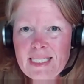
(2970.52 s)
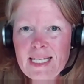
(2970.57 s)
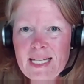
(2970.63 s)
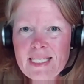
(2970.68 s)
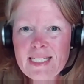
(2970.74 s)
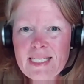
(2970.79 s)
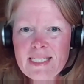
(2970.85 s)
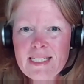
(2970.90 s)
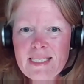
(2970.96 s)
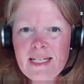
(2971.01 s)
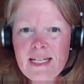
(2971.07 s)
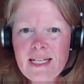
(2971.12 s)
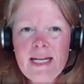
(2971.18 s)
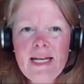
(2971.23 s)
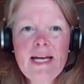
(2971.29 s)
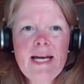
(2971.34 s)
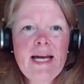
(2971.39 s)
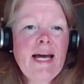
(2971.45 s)
exists.
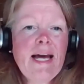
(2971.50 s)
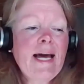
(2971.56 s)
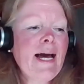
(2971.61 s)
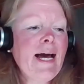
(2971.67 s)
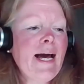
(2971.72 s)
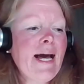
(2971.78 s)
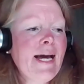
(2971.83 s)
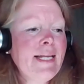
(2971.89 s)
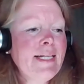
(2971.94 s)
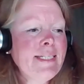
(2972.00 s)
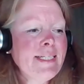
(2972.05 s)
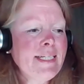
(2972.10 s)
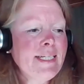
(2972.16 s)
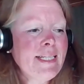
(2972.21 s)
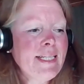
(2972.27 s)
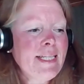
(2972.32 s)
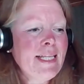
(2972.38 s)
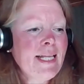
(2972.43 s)
And
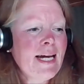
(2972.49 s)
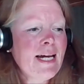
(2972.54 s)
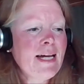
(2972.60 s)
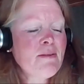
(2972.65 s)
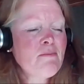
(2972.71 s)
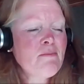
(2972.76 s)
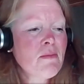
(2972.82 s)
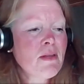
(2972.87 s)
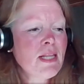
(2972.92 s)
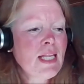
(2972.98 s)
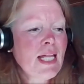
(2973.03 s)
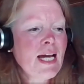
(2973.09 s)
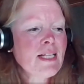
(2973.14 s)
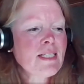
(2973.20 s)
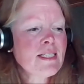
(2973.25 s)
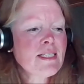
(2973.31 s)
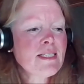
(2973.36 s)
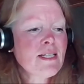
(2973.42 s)
that the
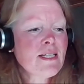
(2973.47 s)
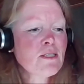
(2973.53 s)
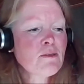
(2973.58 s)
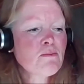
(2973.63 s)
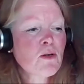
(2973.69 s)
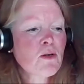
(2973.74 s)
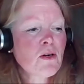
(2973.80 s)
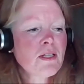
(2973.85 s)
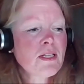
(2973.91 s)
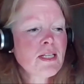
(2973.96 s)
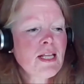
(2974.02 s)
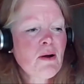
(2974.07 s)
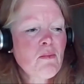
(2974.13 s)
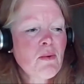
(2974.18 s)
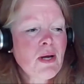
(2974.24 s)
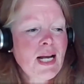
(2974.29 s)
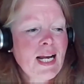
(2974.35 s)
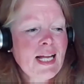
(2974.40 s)
exercise program that
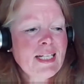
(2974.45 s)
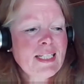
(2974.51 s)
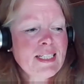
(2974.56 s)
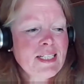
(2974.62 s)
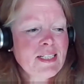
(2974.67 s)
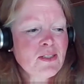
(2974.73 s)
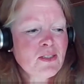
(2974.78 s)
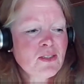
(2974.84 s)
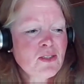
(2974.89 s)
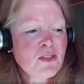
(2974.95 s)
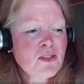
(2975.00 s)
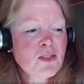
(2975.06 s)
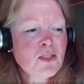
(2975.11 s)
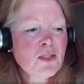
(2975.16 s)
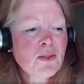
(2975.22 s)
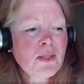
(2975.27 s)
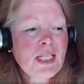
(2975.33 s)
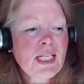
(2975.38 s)
we landed on
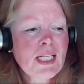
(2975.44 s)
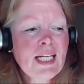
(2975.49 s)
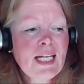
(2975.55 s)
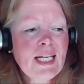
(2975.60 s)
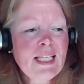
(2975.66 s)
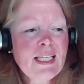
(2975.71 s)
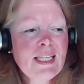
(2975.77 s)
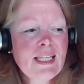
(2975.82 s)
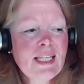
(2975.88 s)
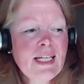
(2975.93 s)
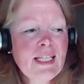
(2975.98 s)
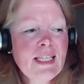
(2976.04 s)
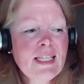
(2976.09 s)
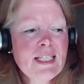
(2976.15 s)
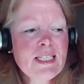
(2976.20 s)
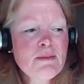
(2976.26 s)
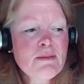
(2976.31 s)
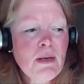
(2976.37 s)
doing
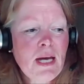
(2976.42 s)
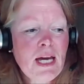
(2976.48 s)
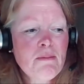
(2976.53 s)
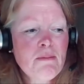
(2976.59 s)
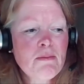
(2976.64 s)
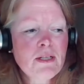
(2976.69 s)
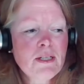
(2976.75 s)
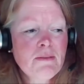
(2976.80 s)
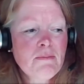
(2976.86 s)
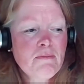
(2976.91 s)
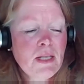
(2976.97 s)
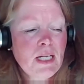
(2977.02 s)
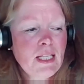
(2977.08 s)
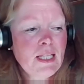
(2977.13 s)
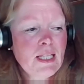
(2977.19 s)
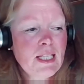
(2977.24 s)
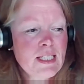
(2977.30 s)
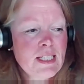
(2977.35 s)
in this paper,
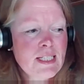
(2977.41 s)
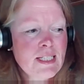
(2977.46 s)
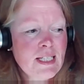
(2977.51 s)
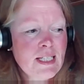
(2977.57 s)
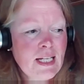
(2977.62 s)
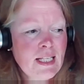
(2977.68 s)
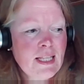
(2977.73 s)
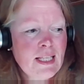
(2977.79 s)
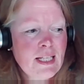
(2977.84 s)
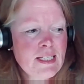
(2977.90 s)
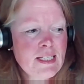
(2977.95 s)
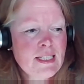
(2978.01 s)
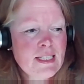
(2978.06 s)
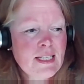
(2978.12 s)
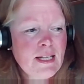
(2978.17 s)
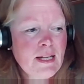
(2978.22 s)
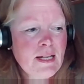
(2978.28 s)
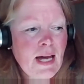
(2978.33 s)
in this
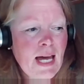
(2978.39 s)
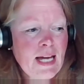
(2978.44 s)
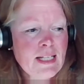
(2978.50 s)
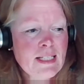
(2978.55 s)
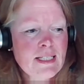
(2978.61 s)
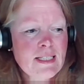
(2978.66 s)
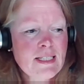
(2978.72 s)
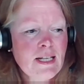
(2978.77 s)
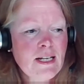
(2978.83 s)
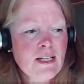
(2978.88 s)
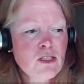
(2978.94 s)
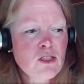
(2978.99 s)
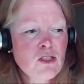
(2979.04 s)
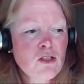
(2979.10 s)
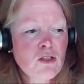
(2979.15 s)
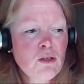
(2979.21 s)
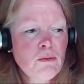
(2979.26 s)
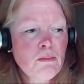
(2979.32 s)
exercise
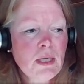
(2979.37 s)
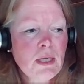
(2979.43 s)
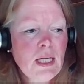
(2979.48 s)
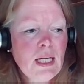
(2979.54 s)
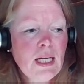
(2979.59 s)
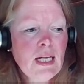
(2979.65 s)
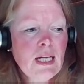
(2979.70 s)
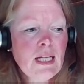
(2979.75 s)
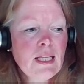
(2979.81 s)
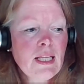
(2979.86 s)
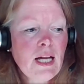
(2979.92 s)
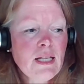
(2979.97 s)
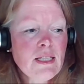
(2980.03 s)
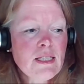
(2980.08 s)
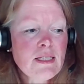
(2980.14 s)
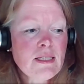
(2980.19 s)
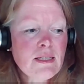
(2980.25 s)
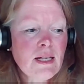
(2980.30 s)
group,
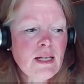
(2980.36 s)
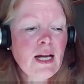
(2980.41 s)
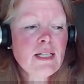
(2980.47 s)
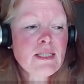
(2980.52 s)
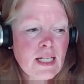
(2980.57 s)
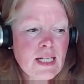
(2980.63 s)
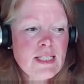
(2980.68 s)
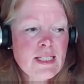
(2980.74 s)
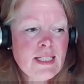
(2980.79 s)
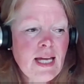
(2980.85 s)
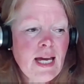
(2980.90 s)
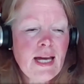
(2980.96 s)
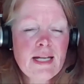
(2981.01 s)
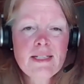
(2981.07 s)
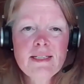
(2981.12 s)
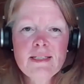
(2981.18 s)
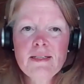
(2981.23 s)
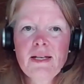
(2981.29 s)
that's, as I
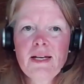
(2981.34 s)
said,